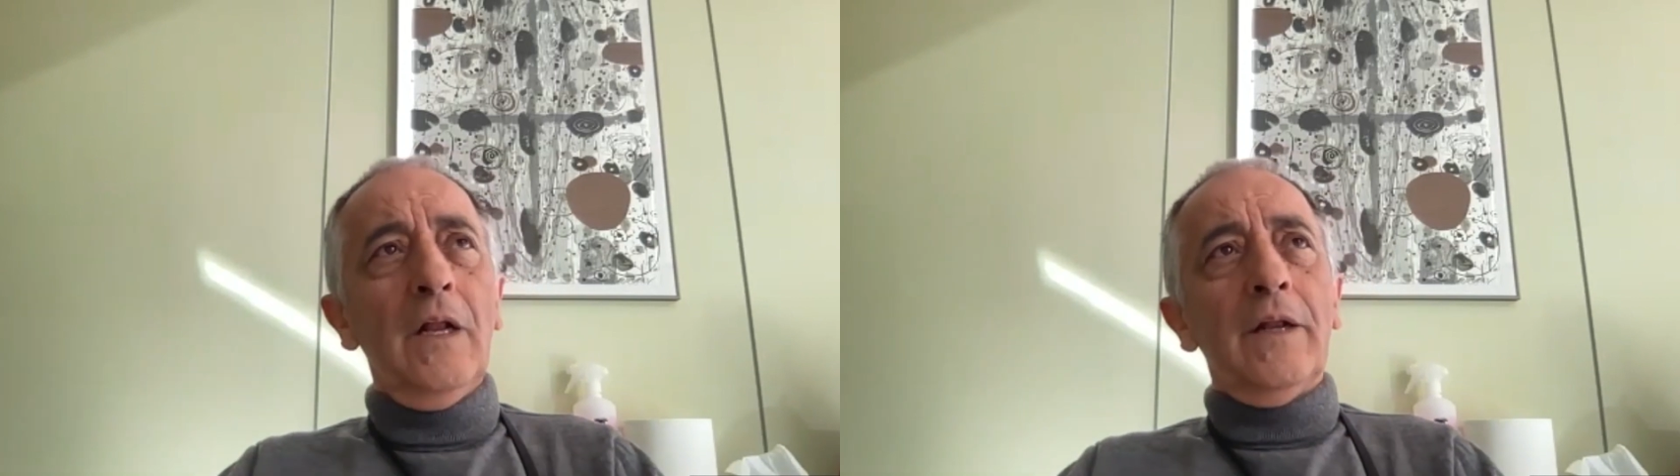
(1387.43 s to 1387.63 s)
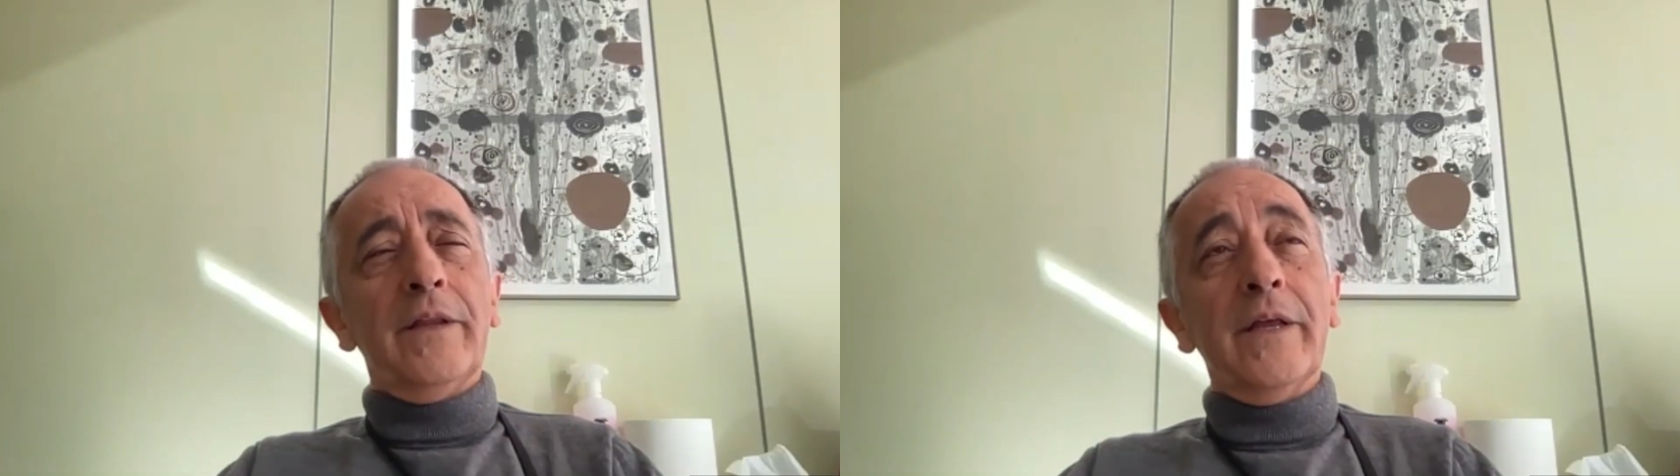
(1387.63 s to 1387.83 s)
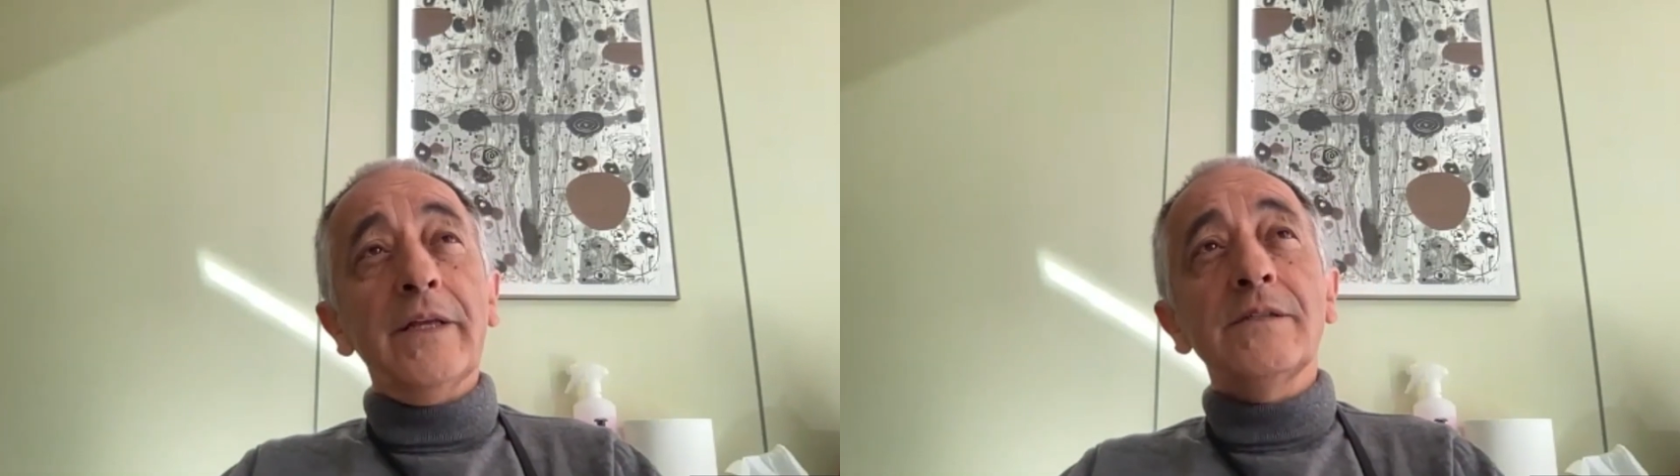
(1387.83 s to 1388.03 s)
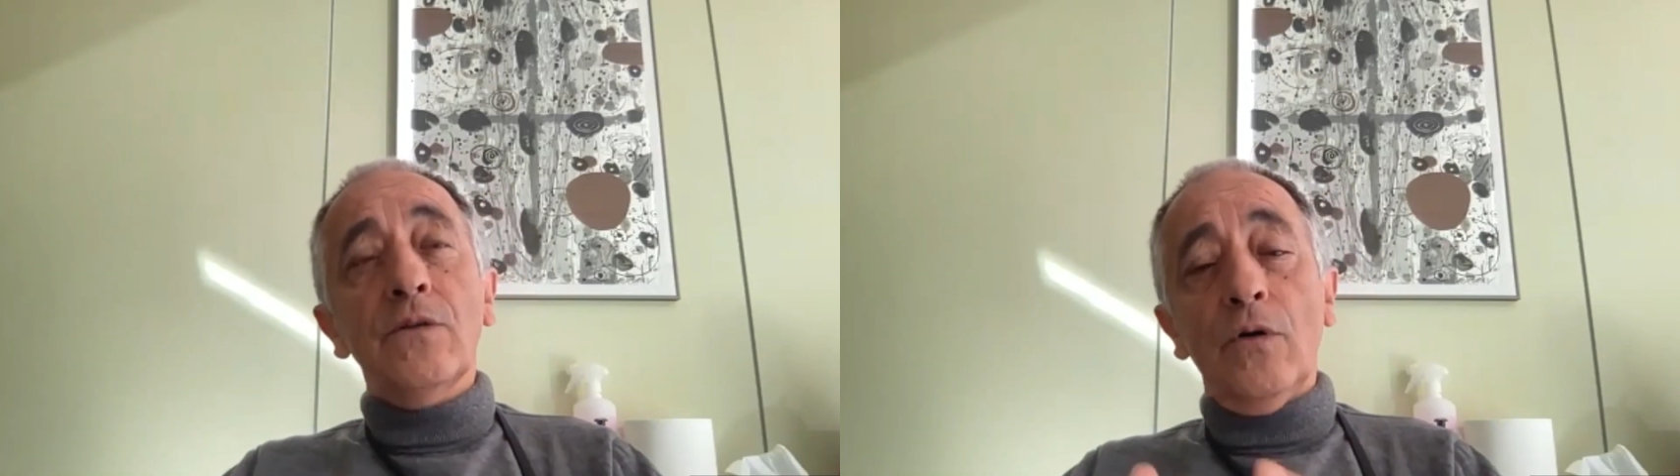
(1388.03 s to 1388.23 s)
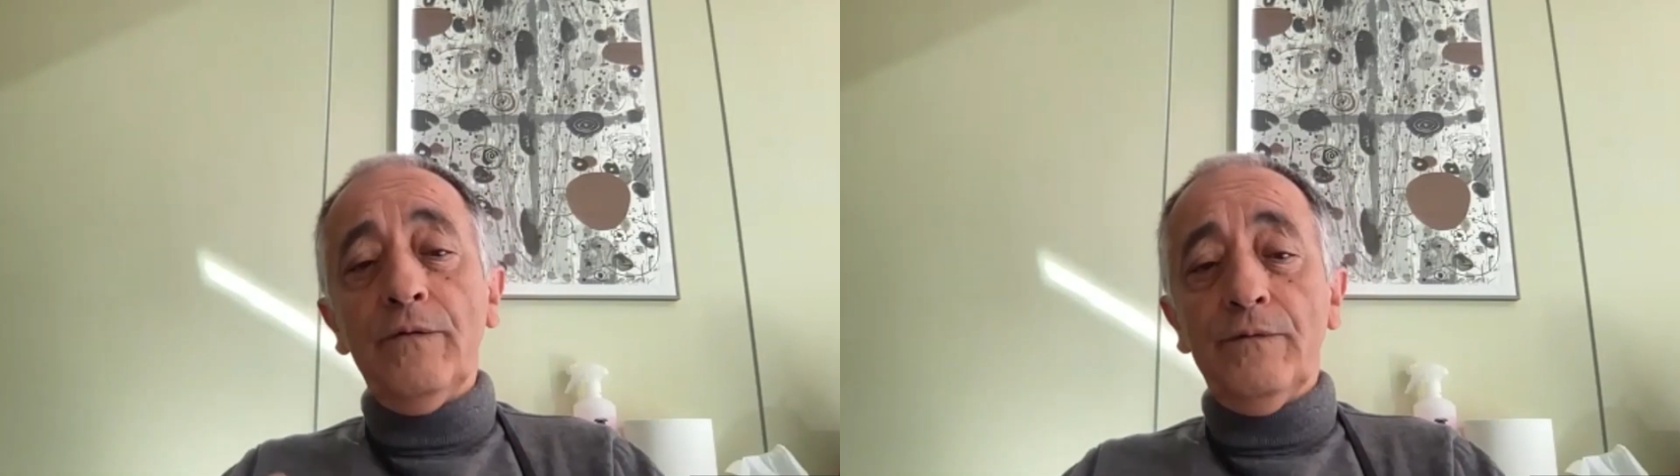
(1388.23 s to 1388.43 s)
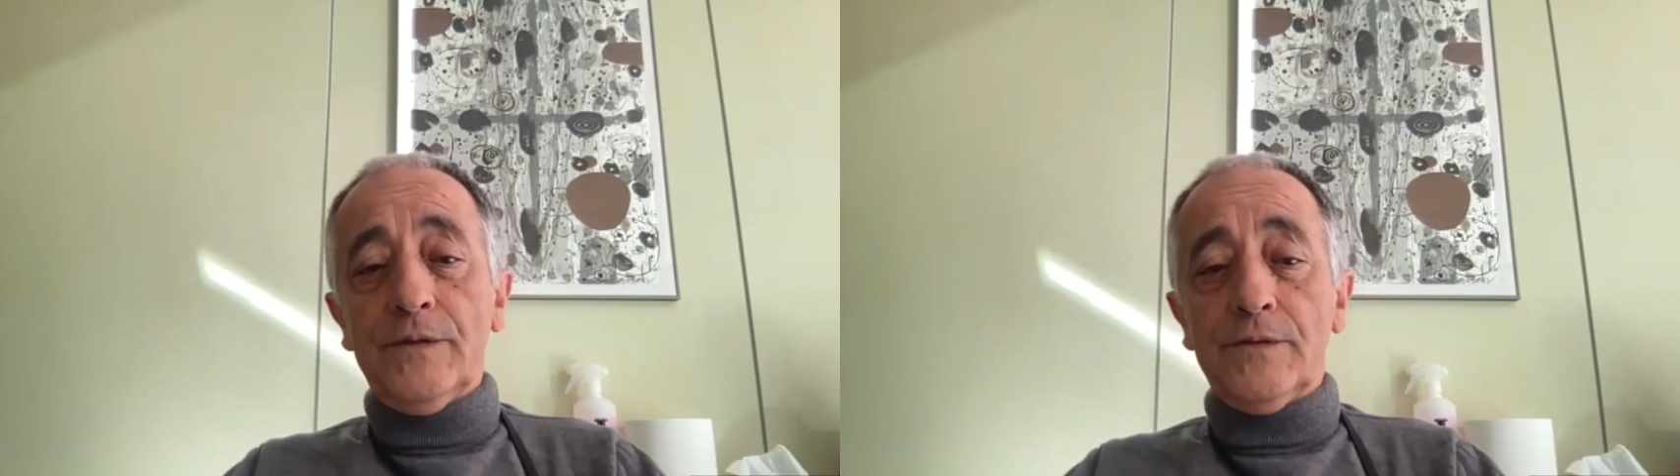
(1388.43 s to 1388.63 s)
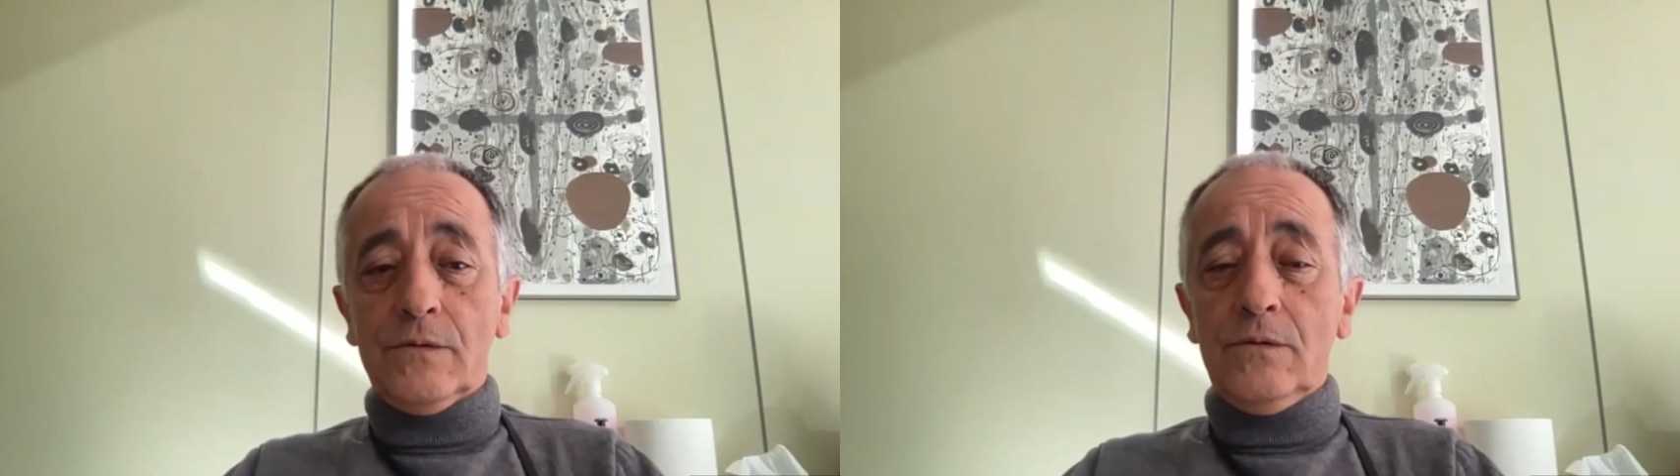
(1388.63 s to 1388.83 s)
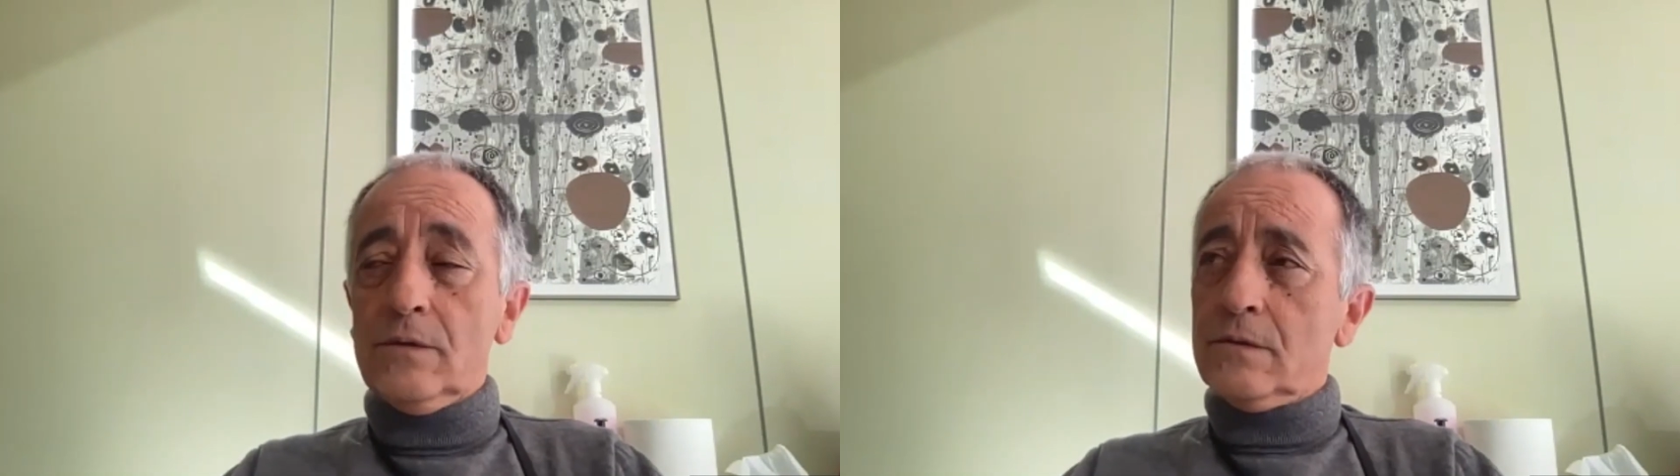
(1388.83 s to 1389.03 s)
there is no in vitro
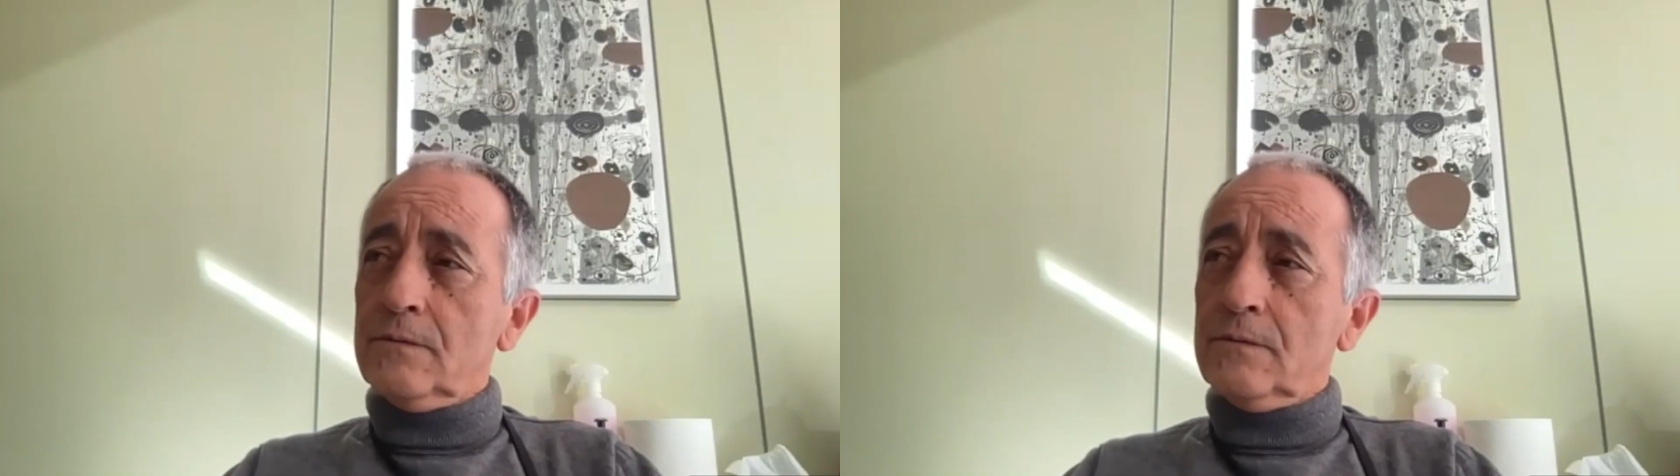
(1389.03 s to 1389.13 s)
culture